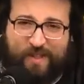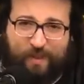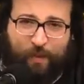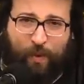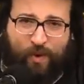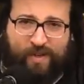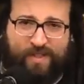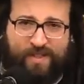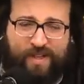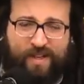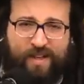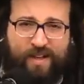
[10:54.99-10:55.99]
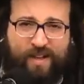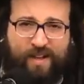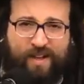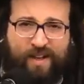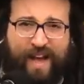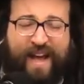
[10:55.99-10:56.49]
words.
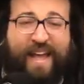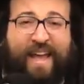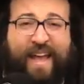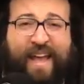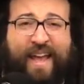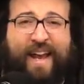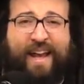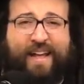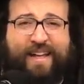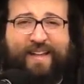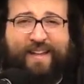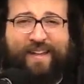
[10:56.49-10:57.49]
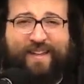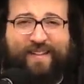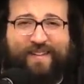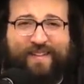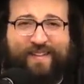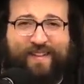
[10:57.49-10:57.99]
Ehrlich Yid.